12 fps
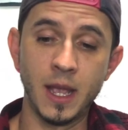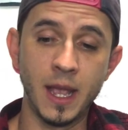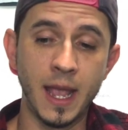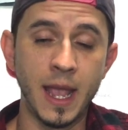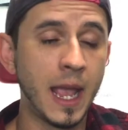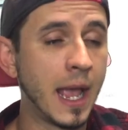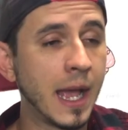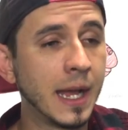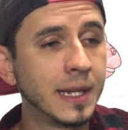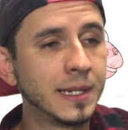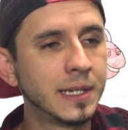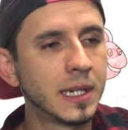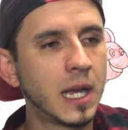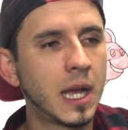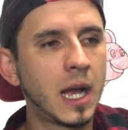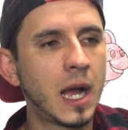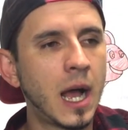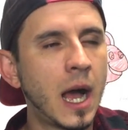And
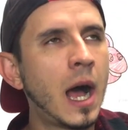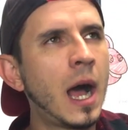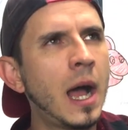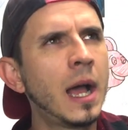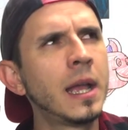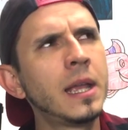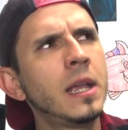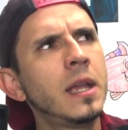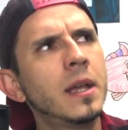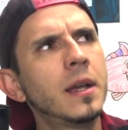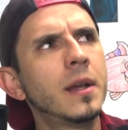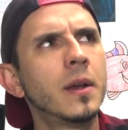I